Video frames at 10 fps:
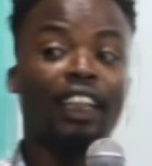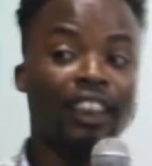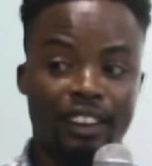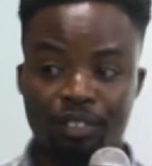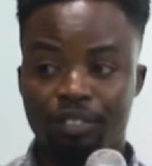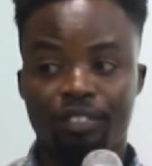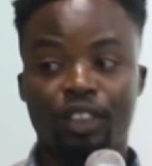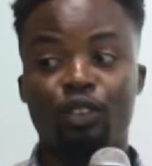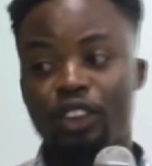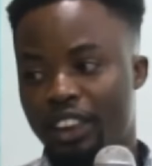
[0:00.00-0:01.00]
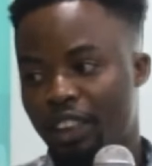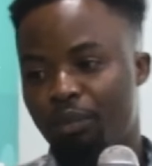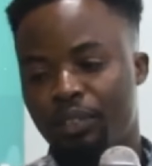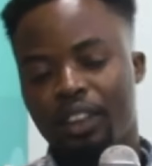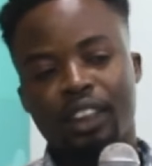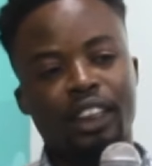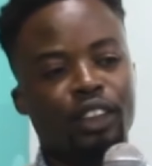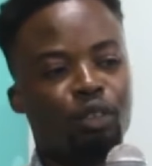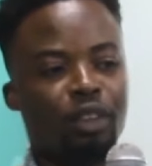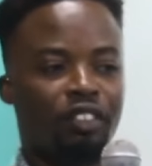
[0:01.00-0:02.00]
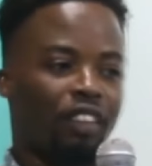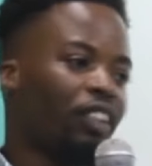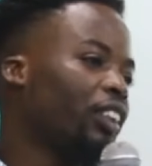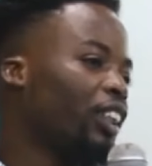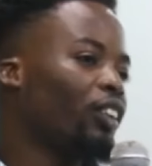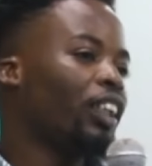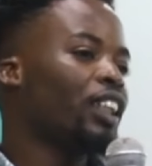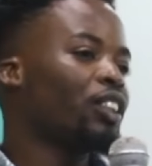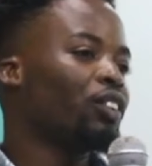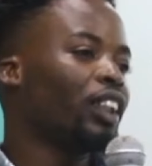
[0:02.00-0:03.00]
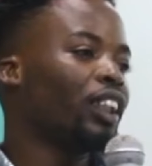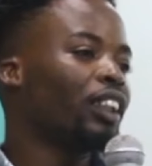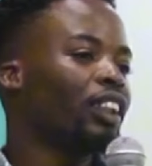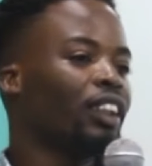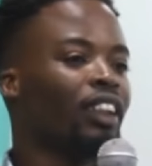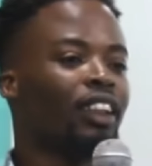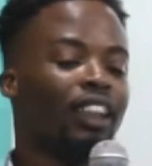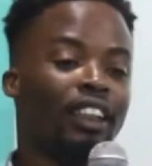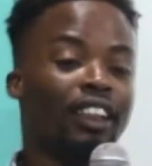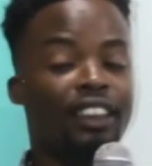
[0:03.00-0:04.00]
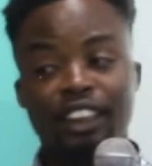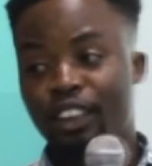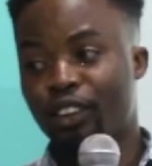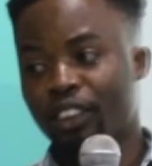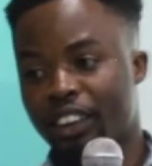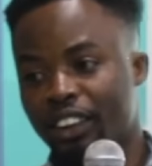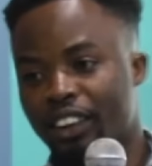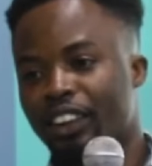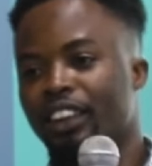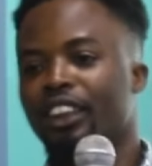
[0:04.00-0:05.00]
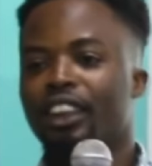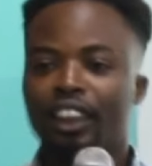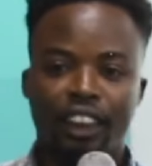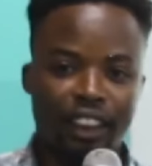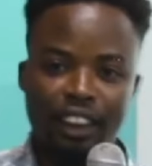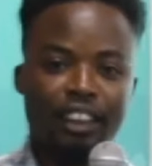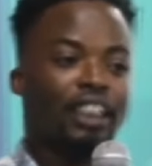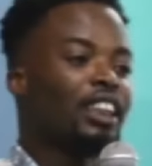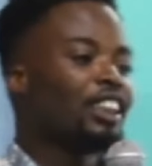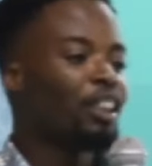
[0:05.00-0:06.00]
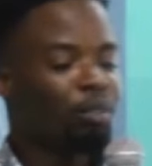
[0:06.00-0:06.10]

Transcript: the night. He won't sleep. He will win $500 today. The next day he lost it. The next day he